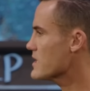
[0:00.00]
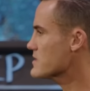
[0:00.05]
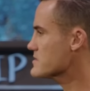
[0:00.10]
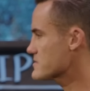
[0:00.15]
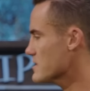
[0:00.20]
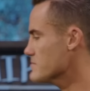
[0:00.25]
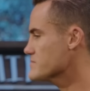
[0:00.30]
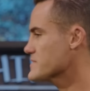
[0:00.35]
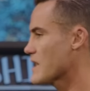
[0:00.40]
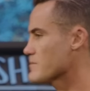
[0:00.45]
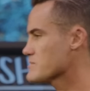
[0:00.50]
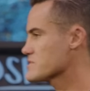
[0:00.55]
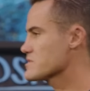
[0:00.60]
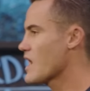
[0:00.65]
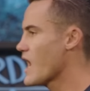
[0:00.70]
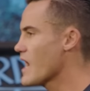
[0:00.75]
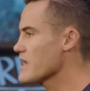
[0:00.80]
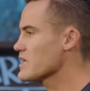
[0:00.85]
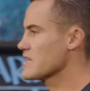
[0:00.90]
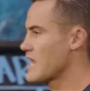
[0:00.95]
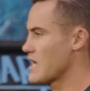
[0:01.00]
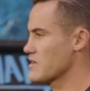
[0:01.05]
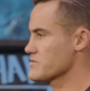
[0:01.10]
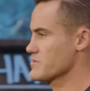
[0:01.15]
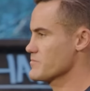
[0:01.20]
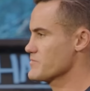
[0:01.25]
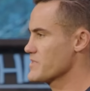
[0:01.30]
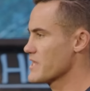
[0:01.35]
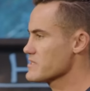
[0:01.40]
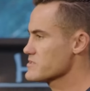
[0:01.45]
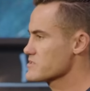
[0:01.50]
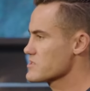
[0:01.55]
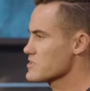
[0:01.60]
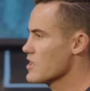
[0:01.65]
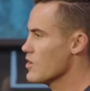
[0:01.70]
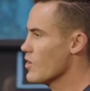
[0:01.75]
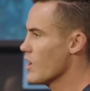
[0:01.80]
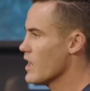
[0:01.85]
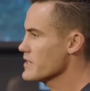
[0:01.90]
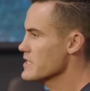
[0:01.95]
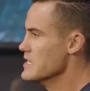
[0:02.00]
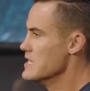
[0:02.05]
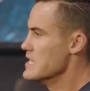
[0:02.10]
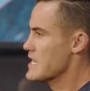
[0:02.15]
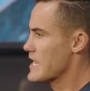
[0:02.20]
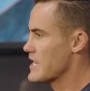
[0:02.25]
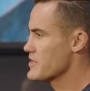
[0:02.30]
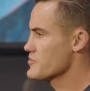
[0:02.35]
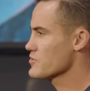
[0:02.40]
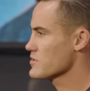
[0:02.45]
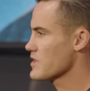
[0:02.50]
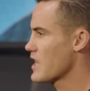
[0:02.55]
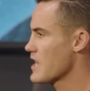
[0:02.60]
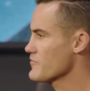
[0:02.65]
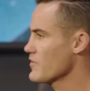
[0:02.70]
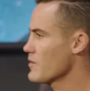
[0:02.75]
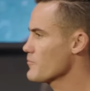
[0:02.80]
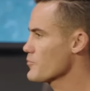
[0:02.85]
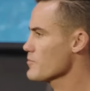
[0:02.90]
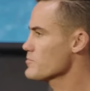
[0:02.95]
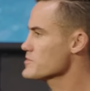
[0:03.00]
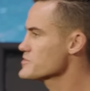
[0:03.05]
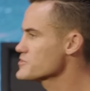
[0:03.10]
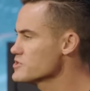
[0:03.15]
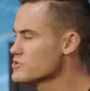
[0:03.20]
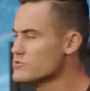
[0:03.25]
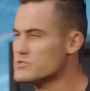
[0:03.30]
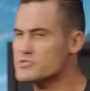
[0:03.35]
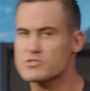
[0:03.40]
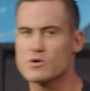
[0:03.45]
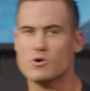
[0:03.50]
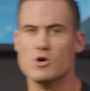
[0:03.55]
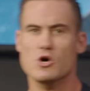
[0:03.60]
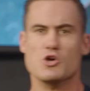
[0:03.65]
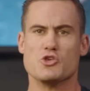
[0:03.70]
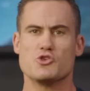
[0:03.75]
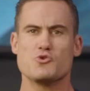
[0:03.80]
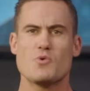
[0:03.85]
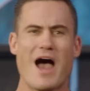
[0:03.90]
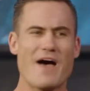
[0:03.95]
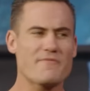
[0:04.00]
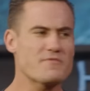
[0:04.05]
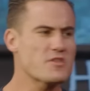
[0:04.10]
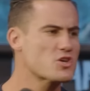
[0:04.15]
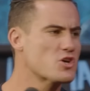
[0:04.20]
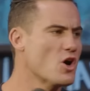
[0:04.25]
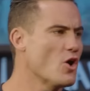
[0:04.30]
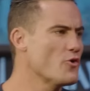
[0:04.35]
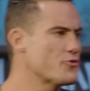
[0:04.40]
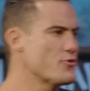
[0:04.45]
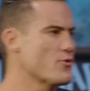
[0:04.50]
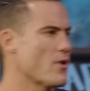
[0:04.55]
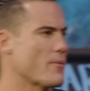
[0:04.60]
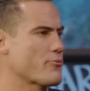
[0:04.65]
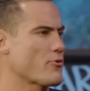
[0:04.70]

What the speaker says: and sometimes God allows some things to go on in your life on purpose too. And so you have to go through a